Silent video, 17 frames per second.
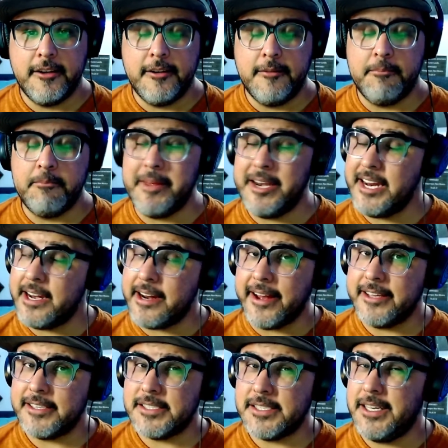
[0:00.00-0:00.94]
Many
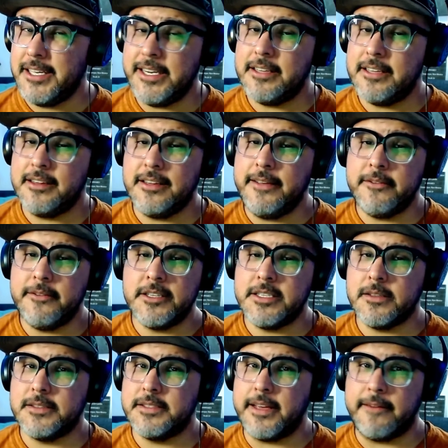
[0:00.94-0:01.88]
nights, he didn't leave
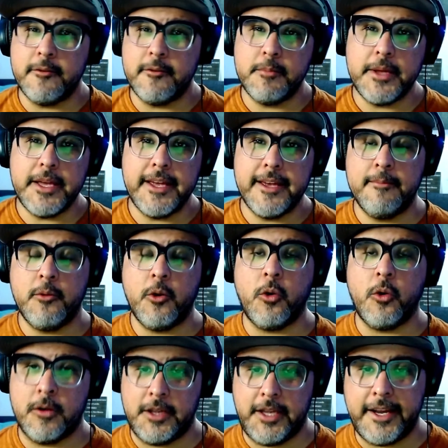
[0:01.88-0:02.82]
until 7 p.m.
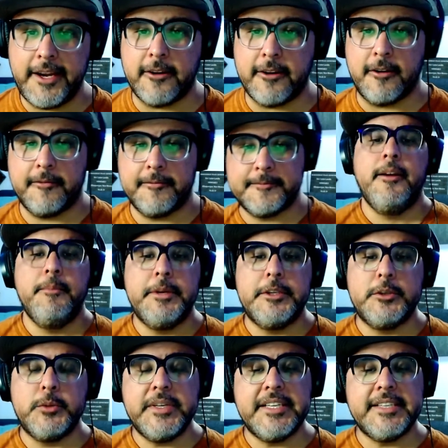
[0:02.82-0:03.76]
or later.
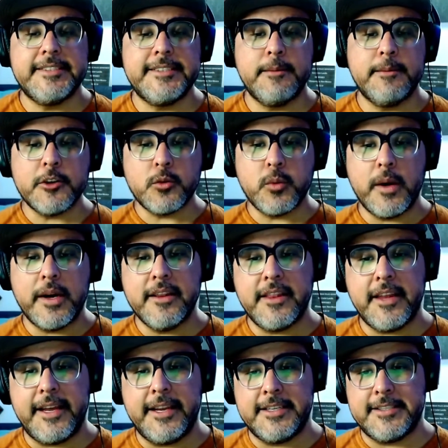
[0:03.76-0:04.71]
Between December 12th
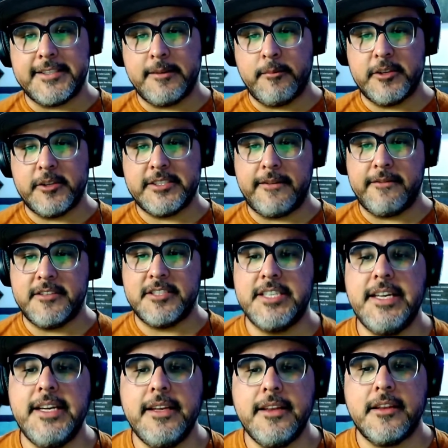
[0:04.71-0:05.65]
and December
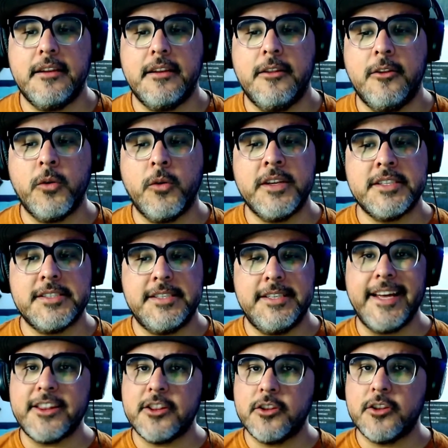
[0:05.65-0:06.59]
17th, Lawrence
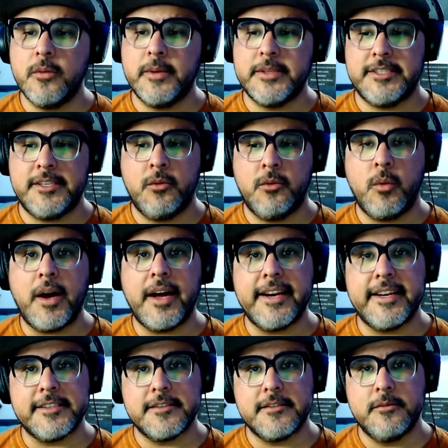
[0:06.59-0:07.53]
Nieto was in
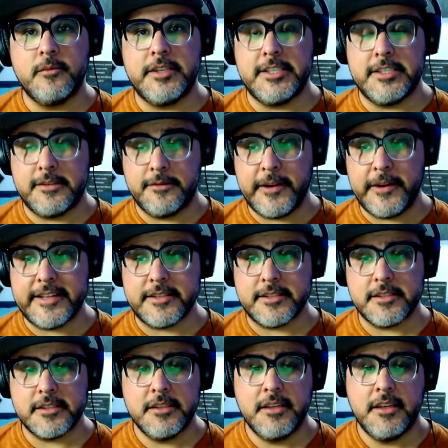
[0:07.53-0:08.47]
Juarez with his
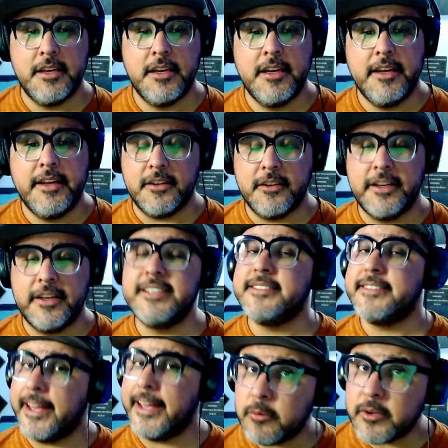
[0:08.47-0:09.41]
friends. He
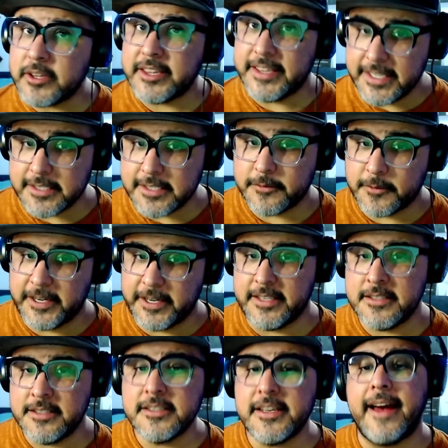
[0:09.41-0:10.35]
stayed with these
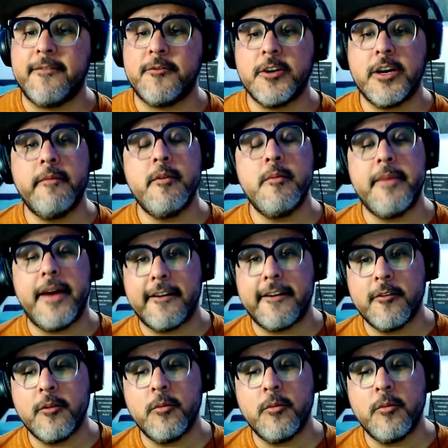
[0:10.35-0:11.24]
friends after coming back from